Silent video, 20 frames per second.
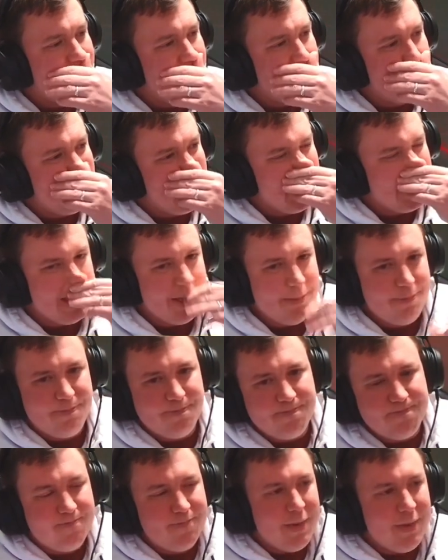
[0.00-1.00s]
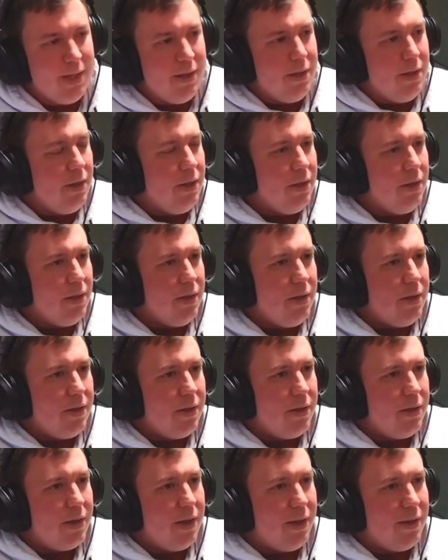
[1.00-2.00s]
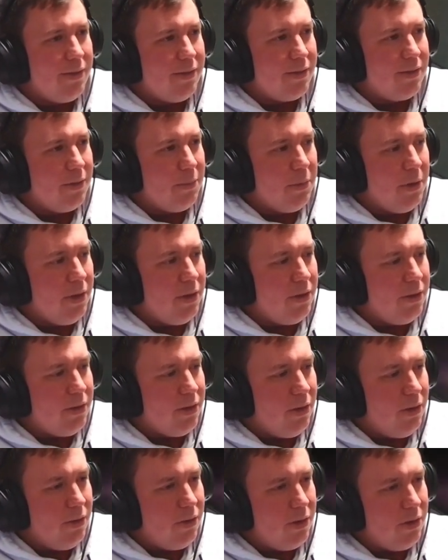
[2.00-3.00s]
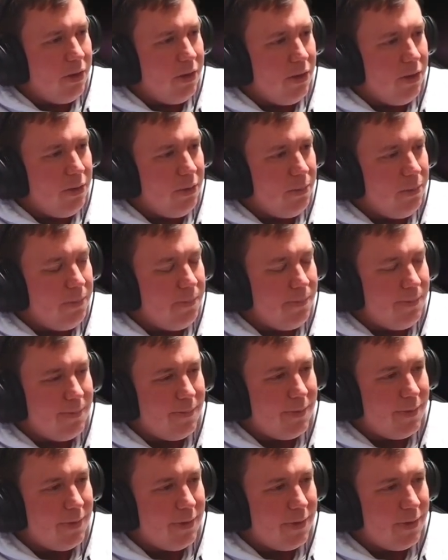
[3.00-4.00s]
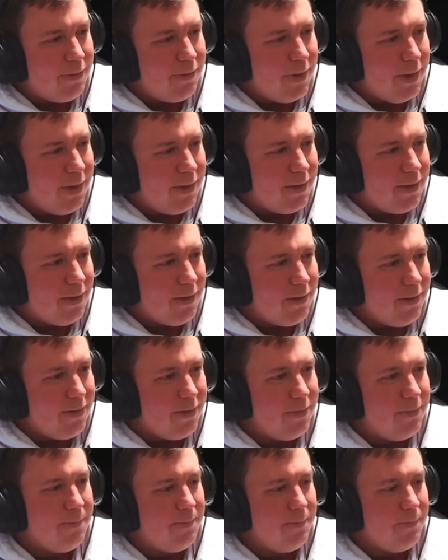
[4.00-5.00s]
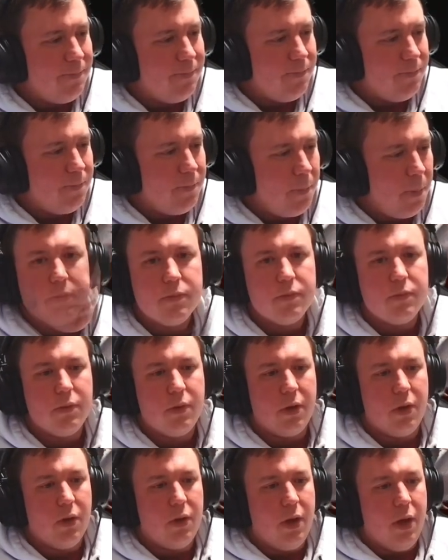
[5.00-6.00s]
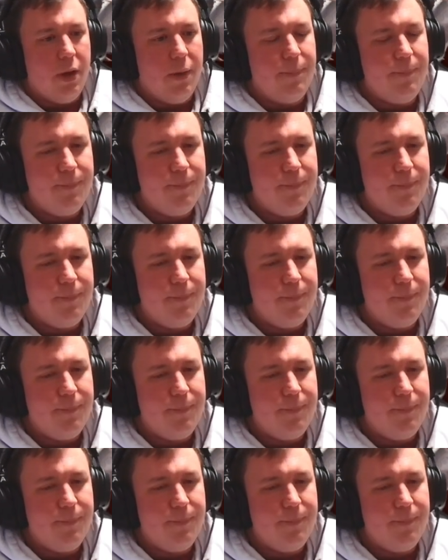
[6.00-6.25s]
GG. The Gix's command on cue defeated us. Okay.